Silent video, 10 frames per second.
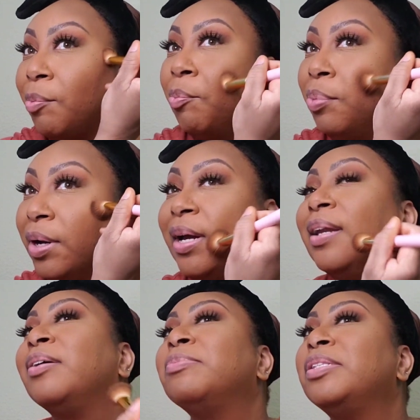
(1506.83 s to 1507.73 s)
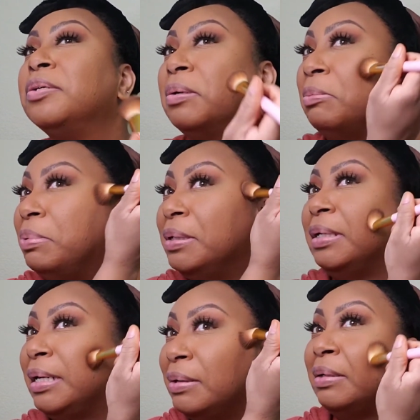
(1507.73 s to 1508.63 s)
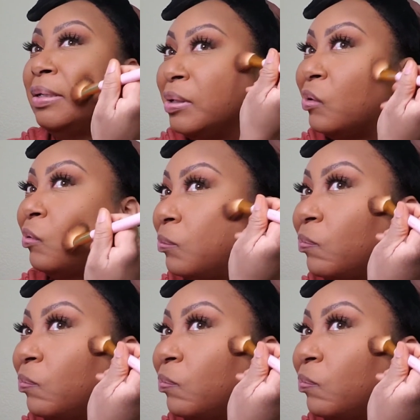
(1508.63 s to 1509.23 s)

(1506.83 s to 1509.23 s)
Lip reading: but I'm still gonna put it down there though.